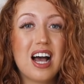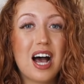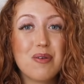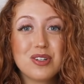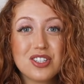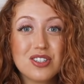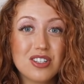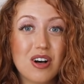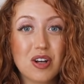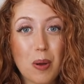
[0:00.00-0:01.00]
I wanted to
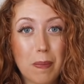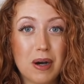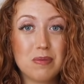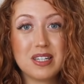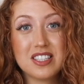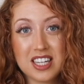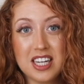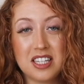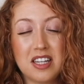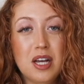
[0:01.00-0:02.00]
talk about my
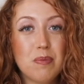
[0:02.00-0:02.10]
skin,